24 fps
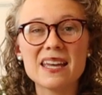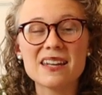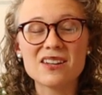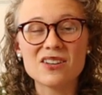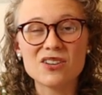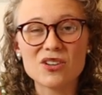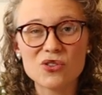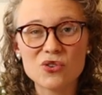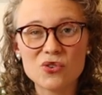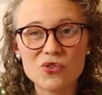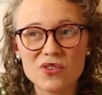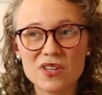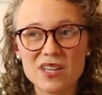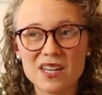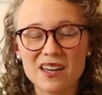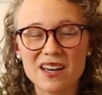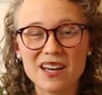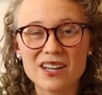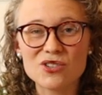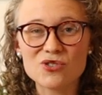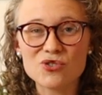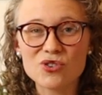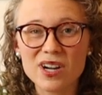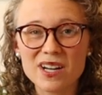And another
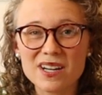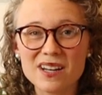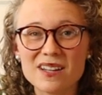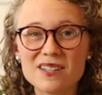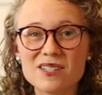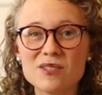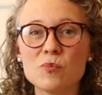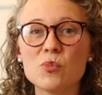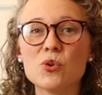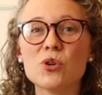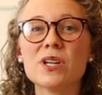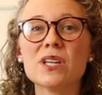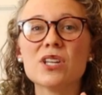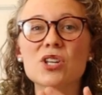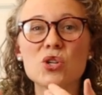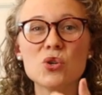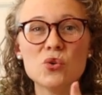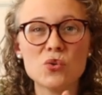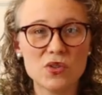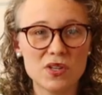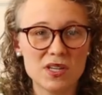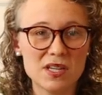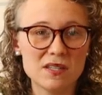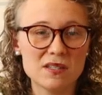thing, I try not to
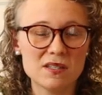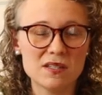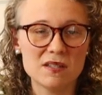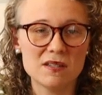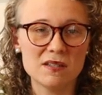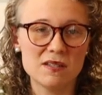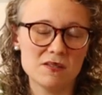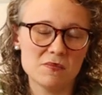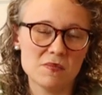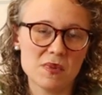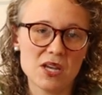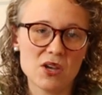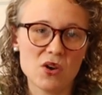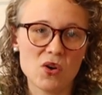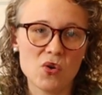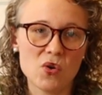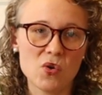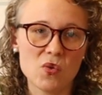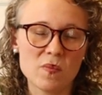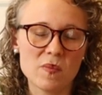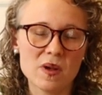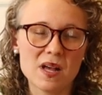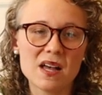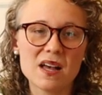bring new things into my
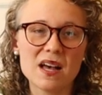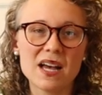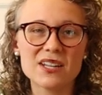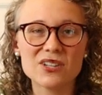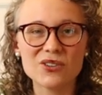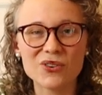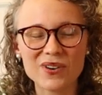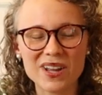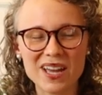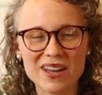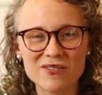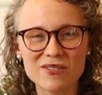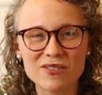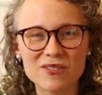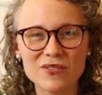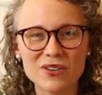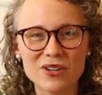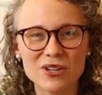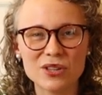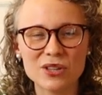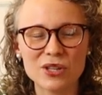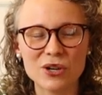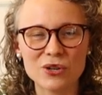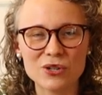home. I don't have
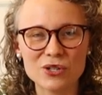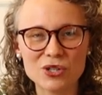a very